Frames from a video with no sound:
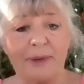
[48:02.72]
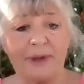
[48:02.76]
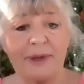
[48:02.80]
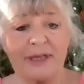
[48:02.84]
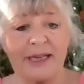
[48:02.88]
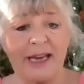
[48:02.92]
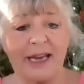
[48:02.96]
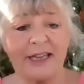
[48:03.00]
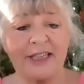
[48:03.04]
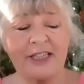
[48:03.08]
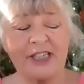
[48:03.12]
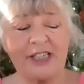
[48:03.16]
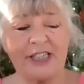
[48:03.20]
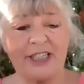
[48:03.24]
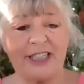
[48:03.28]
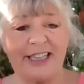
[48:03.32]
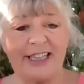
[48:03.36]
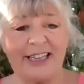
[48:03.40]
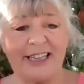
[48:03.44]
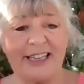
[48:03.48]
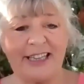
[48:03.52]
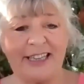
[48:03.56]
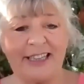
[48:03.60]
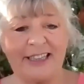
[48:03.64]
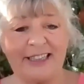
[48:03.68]
but
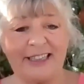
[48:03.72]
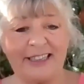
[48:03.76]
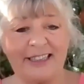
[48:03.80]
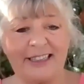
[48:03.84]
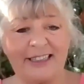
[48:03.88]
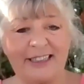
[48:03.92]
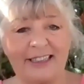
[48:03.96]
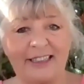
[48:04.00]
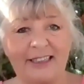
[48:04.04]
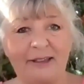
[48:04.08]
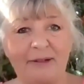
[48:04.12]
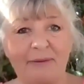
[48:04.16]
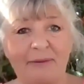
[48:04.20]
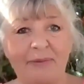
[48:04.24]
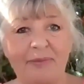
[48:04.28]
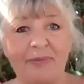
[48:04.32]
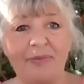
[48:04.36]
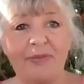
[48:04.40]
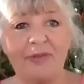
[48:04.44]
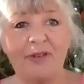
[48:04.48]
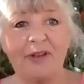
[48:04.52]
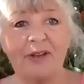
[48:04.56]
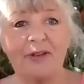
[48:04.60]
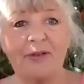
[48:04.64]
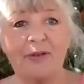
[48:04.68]
actually,
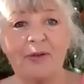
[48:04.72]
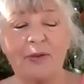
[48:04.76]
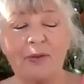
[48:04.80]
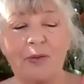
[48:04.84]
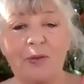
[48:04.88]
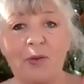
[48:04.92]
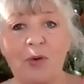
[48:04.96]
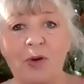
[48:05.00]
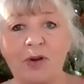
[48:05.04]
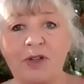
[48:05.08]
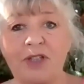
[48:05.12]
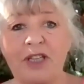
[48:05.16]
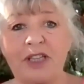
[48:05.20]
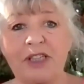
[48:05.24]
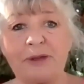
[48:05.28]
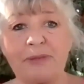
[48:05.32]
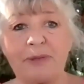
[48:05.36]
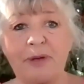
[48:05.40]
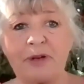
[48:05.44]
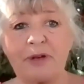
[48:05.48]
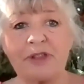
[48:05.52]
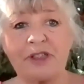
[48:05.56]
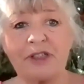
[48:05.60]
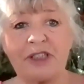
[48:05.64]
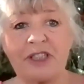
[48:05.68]
what is
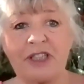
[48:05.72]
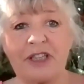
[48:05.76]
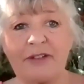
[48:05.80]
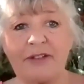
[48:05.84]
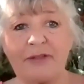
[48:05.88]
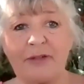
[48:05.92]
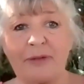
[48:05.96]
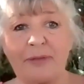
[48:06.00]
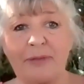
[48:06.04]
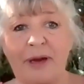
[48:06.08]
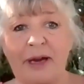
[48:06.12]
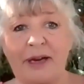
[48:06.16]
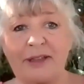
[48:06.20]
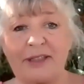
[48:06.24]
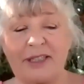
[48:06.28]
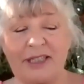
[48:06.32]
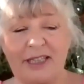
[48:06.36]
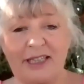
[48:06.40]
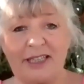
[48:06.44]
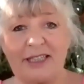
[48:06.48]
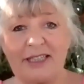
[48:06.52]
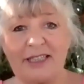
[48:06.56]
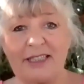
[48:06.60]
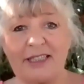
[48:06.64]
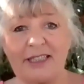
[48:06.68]
positive about
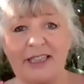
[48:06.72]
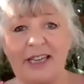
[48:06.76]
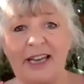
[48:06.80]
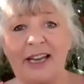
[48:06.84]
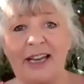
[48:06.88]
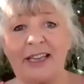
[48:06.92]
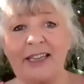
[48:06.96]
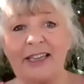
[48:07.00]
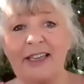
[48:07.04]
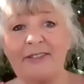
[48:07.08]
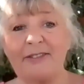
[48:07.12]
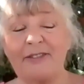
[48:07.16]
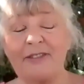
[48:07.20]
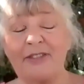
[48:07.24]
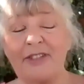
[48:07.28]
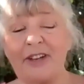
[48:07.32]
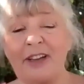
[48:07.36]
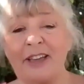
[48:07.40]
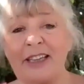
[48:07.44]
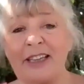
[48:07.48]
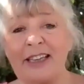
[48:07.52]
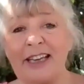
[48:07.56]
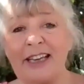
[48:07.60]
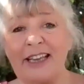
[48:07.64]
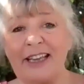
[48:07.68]
it? And
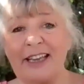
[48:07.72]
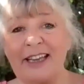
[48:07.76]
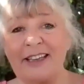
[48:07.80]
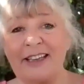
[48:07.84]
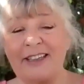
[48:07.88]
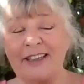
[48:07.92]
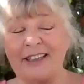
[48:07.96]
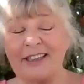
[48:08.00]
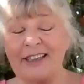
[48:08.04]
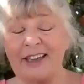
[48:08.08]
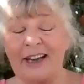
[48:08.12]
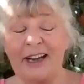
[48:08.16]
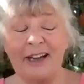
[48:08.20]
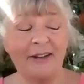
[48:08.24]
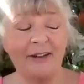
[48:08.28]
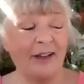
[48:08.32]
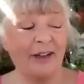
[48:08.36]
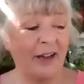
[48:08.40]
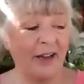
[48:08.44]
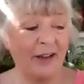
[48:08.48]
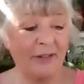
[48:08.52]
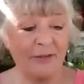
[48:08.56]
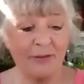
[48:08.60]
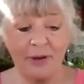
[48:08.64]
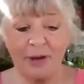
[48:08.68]
finally,
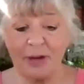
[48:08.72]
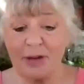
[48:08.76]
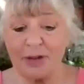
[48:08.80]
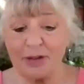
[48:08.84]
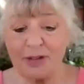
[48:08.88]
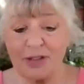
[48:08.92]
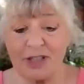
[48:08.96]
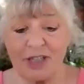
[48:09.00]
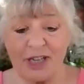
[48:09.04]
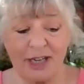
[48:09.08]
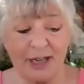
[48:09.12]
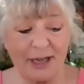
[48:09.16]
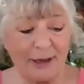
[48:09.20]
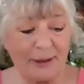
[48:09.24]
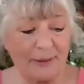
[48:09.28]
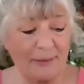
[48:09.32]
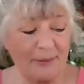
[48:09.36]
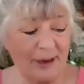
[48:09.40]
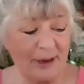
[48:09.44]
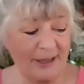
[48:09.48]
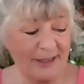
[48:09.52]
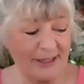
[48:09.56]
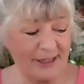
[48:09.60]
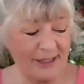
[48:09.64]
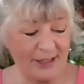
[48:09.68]
have we got time?
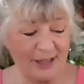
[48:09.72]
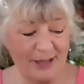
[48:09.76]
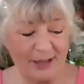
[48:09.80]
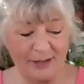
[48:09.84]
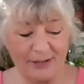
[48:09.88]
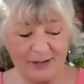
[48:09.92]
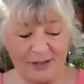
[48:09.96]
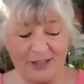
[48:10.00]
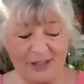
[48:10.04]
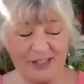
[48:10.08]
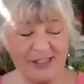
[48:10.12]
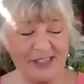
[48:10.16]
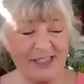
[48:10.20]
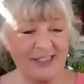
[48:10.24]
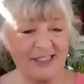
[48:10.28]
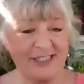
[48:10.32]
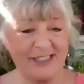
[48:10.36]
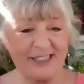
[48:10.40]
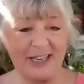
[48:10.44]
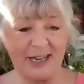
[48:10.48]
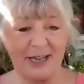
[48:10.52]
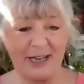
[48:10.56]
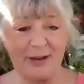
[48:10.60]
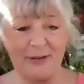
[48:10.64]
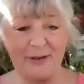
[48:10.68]
I don't know, to just
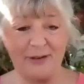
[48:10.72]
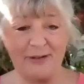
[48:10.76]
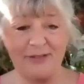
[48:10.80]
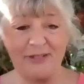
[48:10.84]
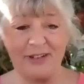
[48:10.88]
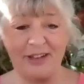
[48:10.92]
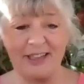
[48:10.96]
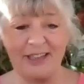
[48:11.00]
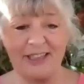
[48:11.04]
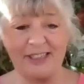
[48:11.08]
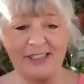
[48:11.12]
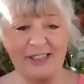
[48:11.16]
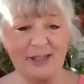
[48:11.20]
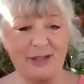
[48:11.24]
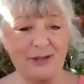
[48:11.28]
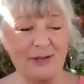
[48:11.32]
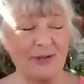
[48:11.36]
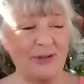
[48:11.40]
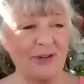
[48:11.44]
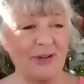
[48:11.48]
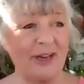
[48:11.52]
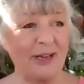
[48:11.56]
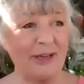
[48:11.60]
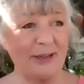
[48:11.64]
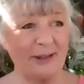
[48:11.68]
tell you a funny
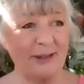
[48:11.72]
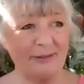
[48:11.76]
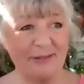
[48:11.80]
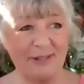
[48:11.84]
story.